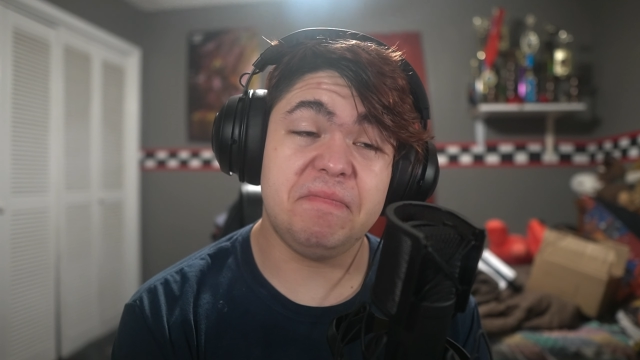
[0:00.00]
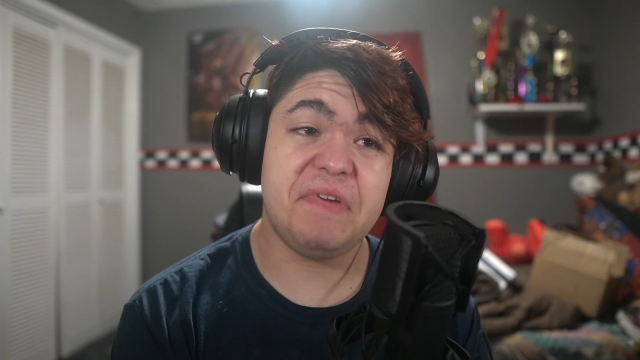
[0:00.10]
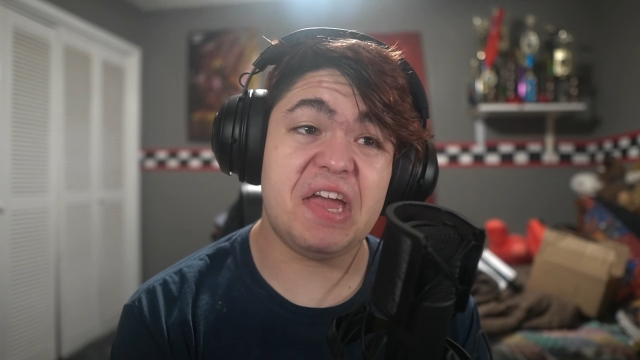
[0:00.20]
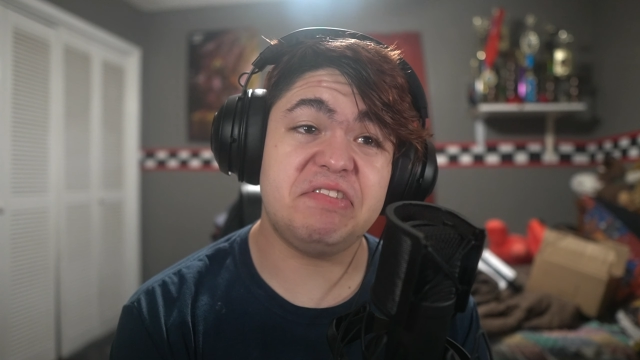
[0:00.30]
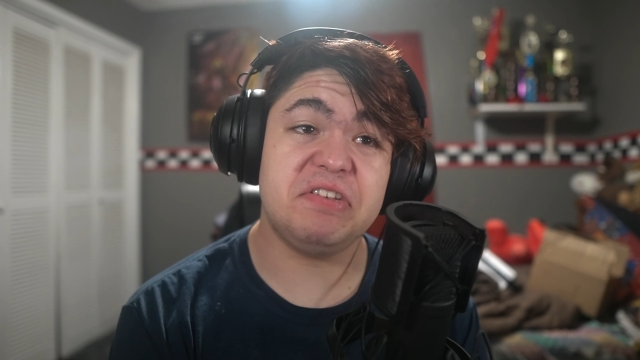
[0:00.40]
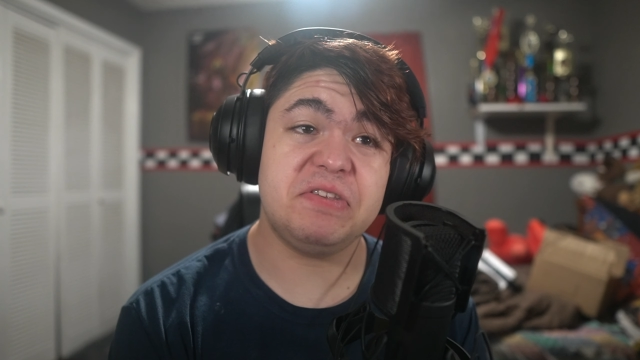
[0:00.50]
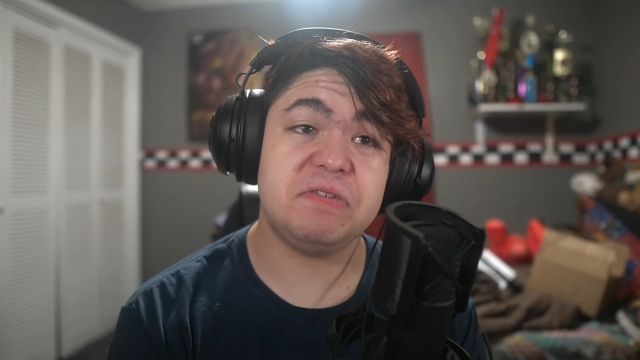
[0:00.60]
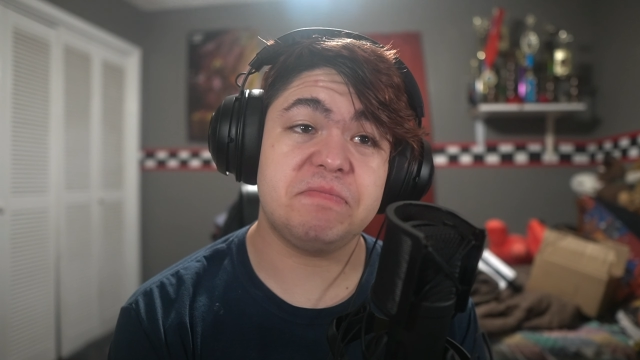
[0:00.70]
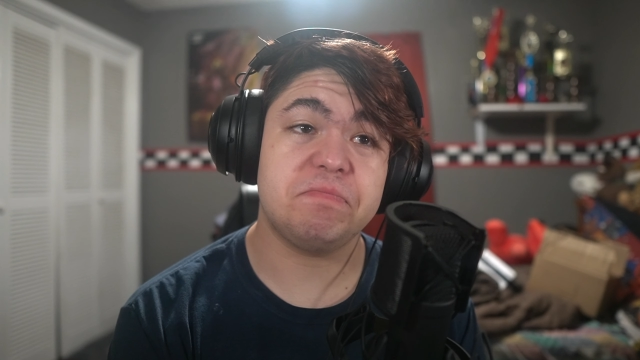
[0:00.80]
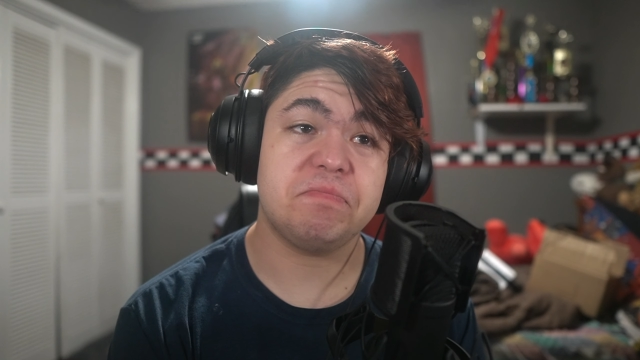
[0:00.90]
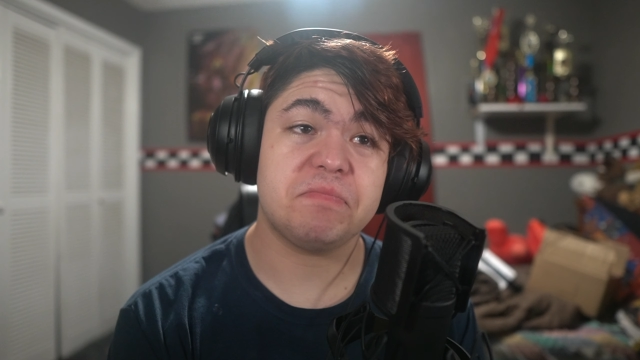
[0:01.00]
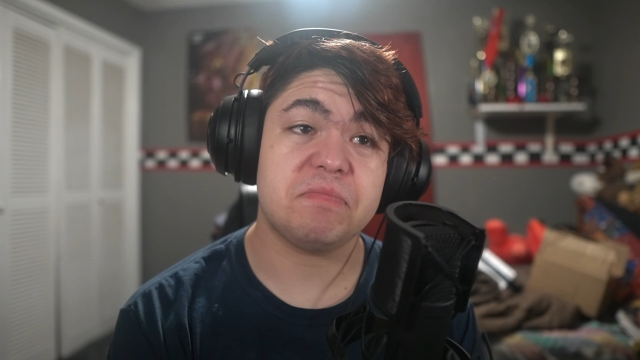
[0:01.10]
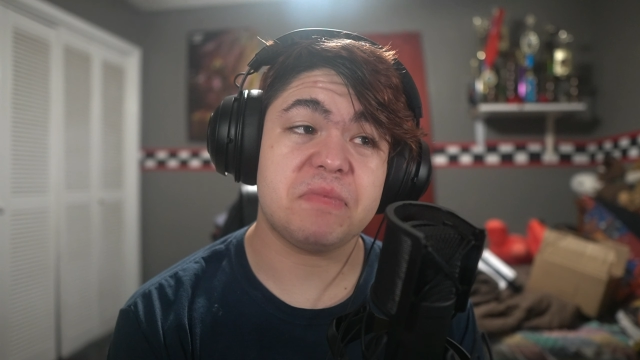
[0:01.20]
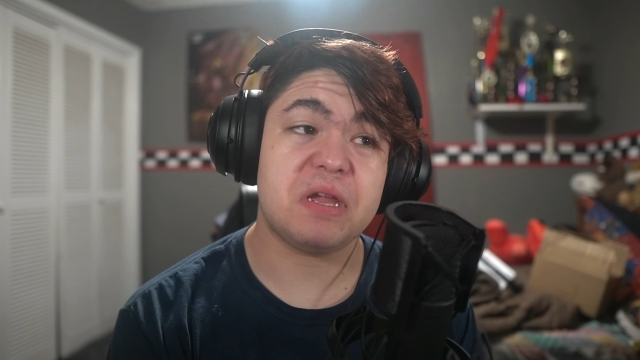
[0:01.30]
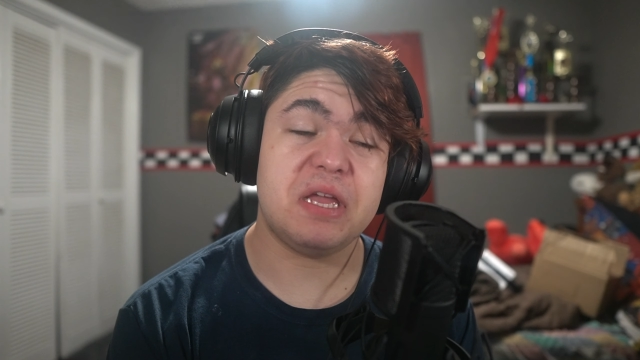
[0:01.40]
faces
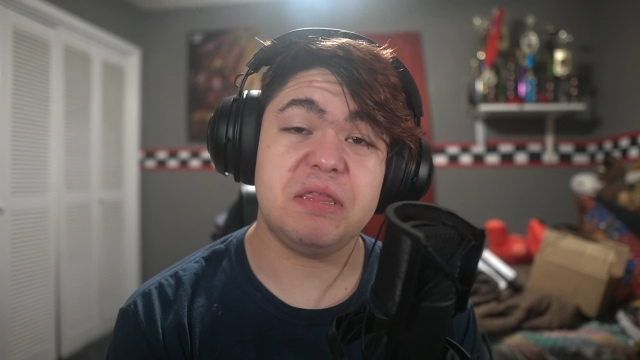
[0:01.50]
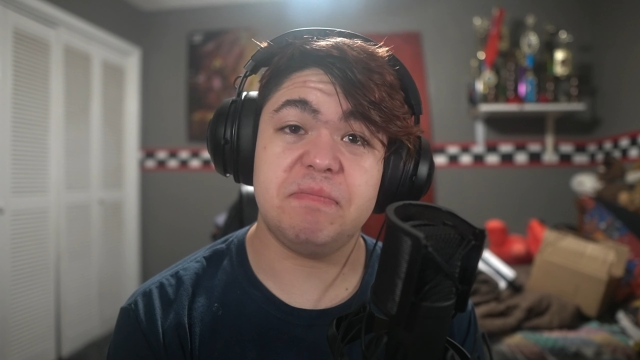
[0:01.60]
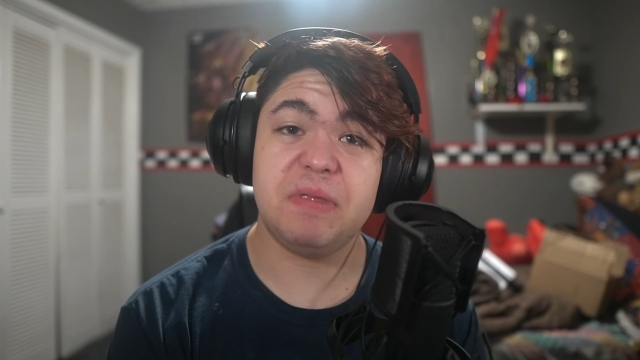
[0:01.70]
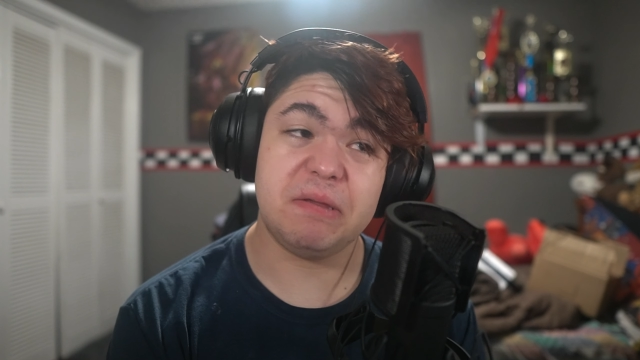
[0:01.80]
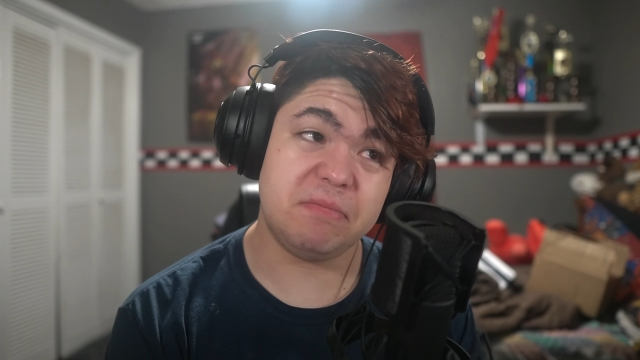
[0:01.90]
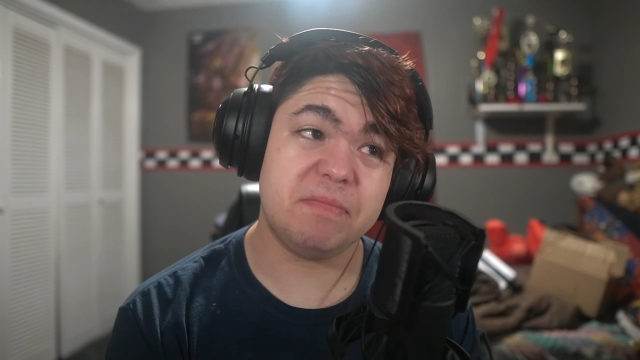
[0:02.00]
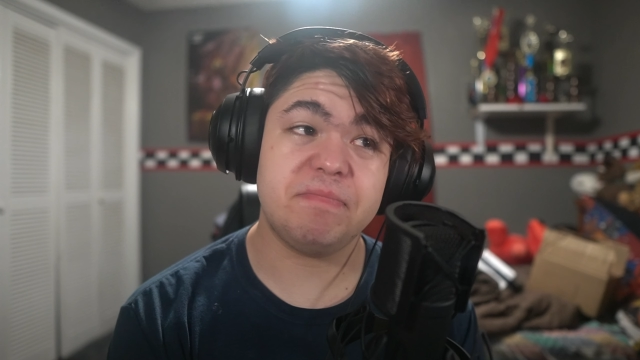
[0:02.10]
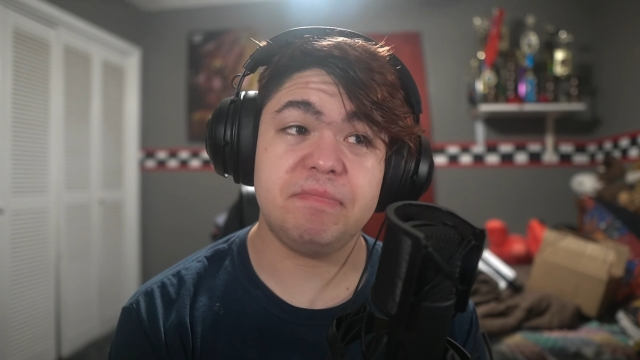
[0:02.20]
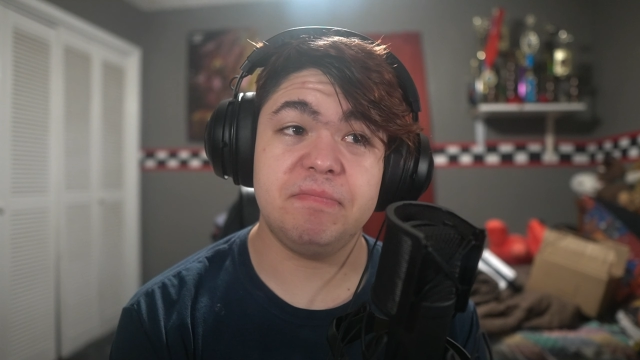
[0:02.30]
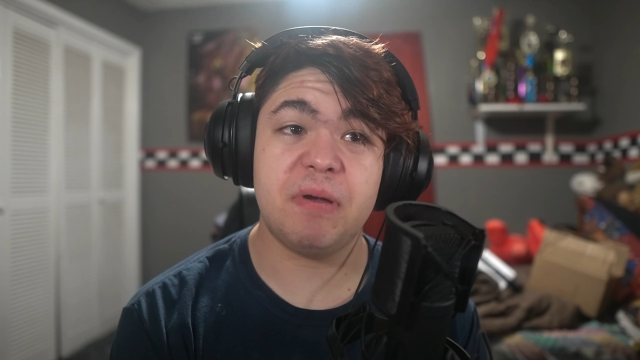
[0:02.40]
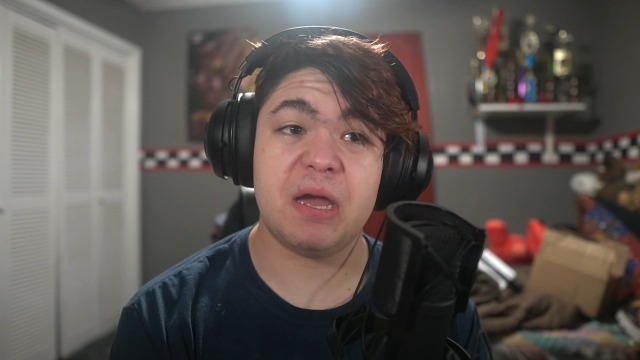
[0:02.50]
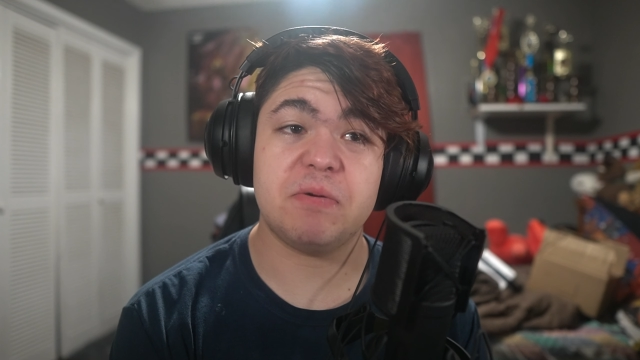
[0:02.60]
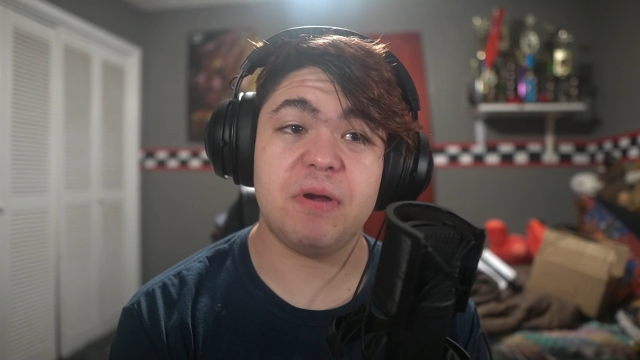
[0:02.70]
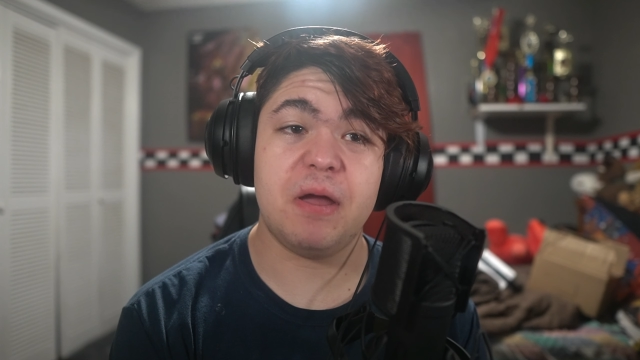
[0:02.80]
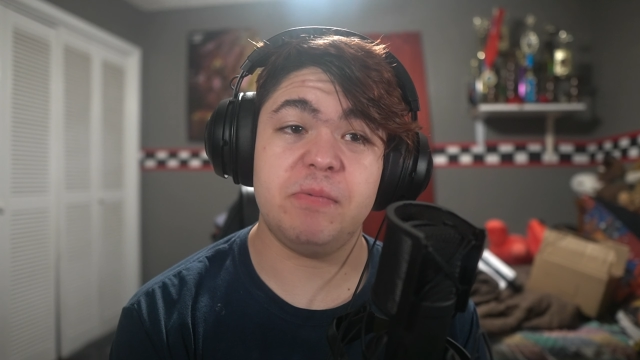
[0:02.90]
in the in the
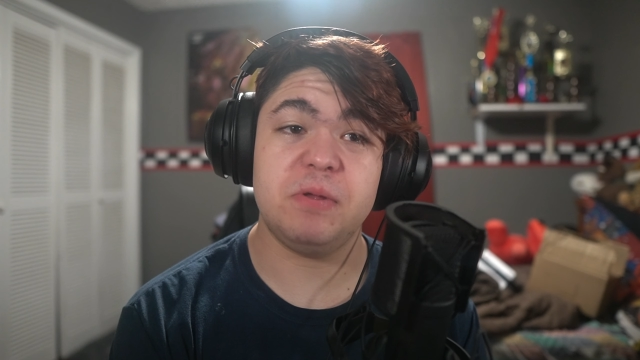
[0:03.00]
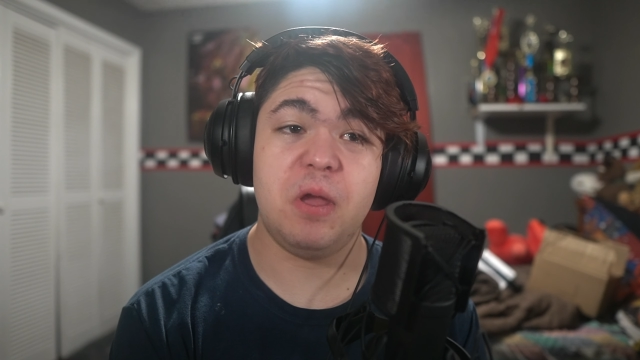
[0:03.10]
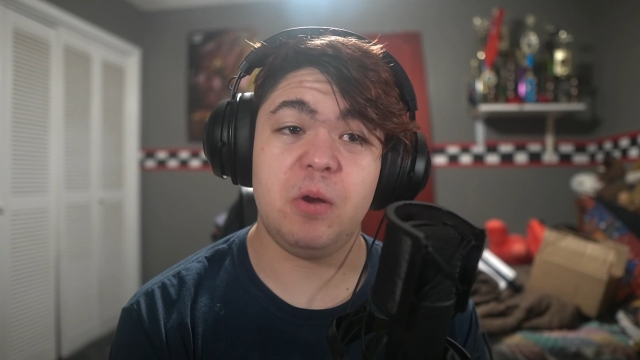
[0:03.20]
background with